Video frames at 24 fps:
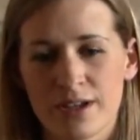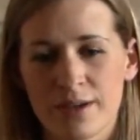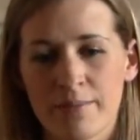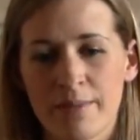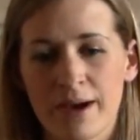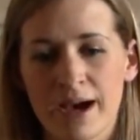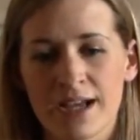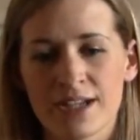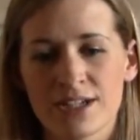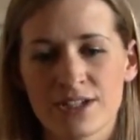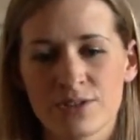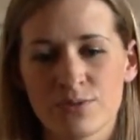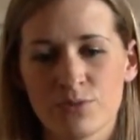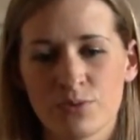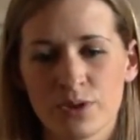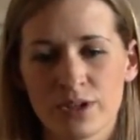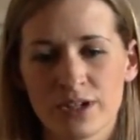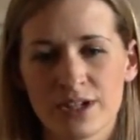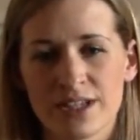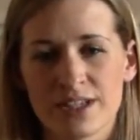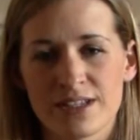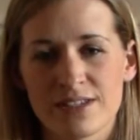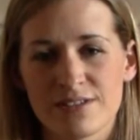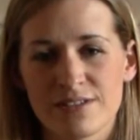imagine
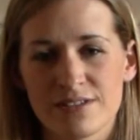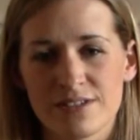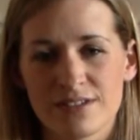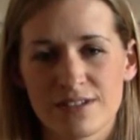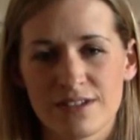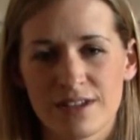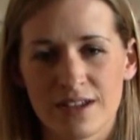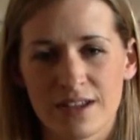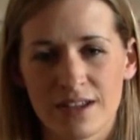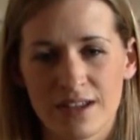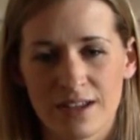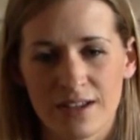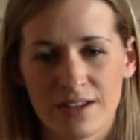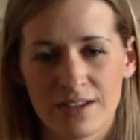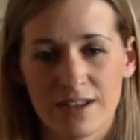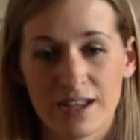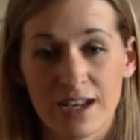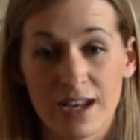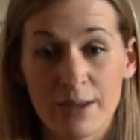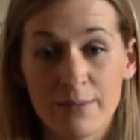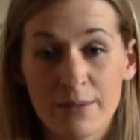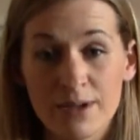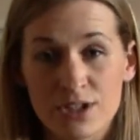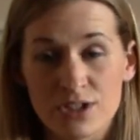what is
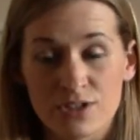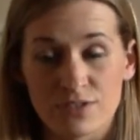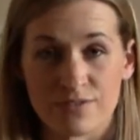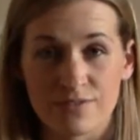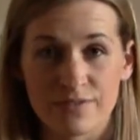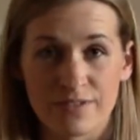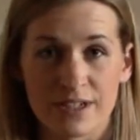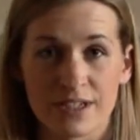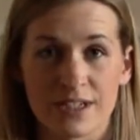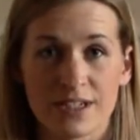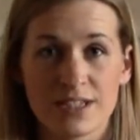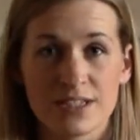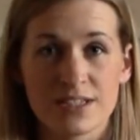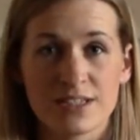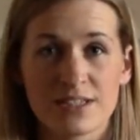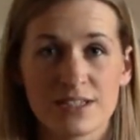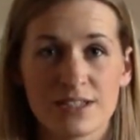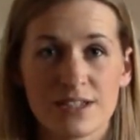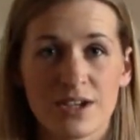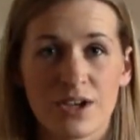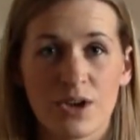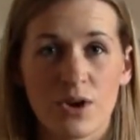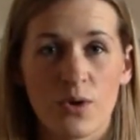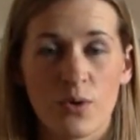an image of fitness,